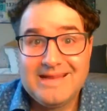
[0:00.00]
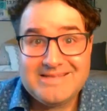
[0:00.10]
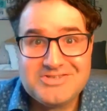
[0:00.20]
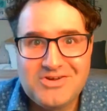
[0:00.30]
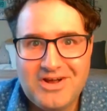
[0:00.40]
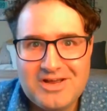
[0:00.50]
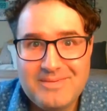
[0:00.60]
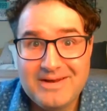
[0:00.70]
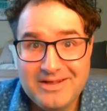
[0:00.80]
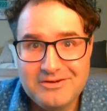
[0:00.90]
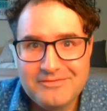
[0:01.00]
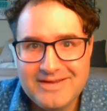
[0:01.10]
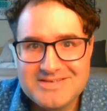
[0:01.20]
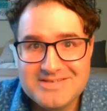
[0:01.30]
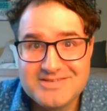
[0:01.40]
Let's talk about
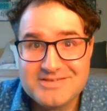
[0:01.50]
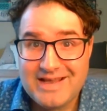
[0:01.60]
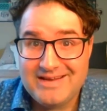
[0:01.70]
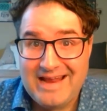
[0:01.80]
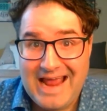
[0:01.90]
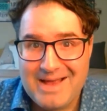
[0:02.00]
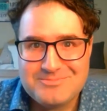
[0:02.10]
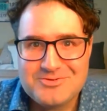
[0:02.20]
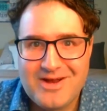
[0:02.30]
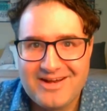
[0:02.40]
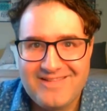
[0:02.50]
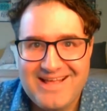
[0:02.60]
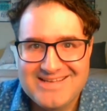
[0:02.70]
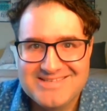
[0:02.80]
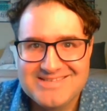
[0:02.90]
interfaces and abstract
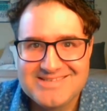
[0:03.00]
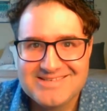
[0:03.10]
classes.